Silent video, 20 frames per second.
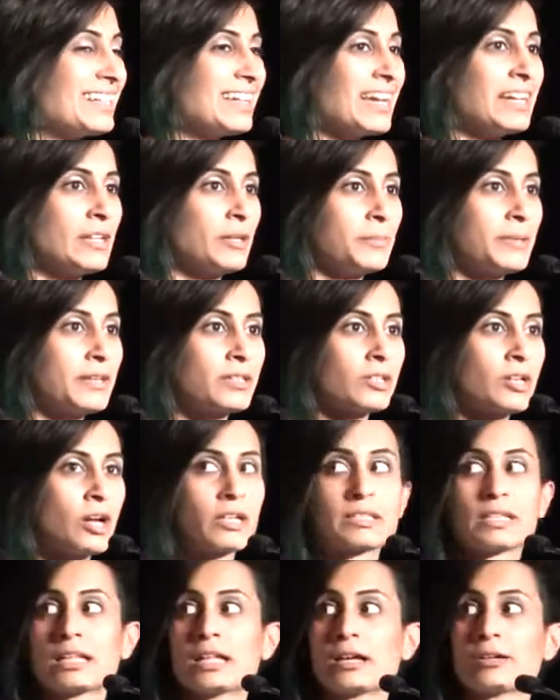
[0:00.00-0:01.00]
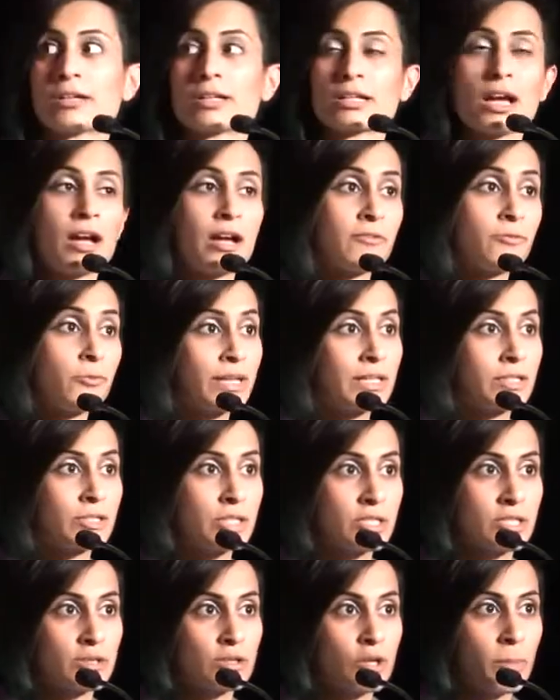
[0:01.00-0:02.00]
And he'll be at the cocktail hour. If we can
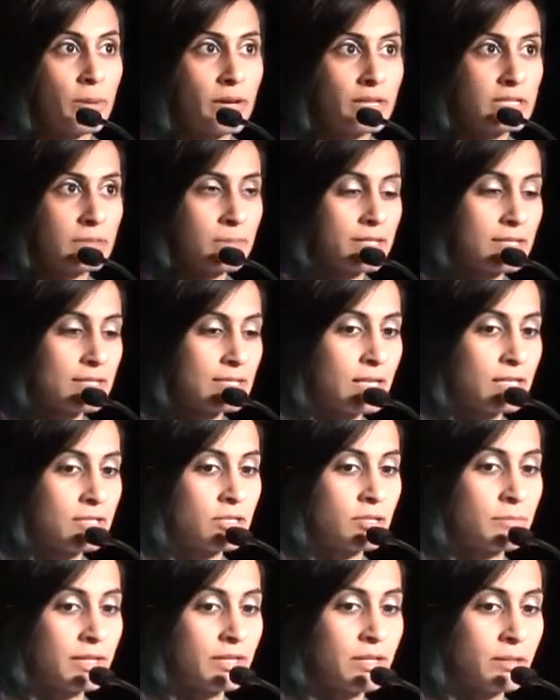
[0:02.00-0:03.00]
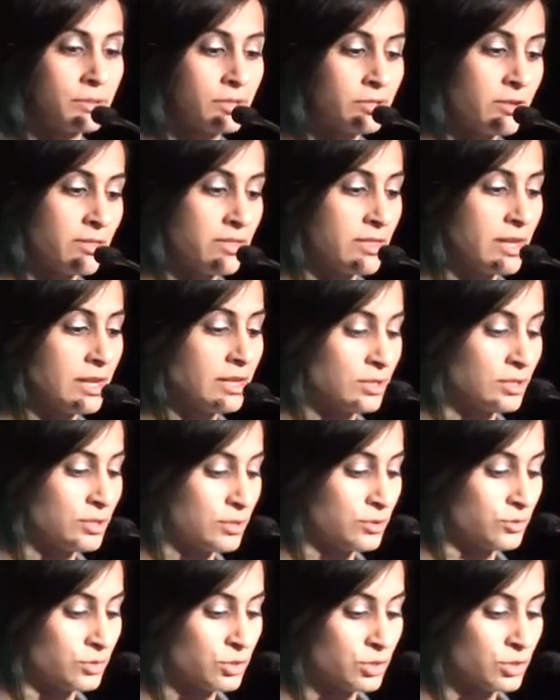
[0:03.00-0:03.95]
just go back to my slides on my computer, thank you.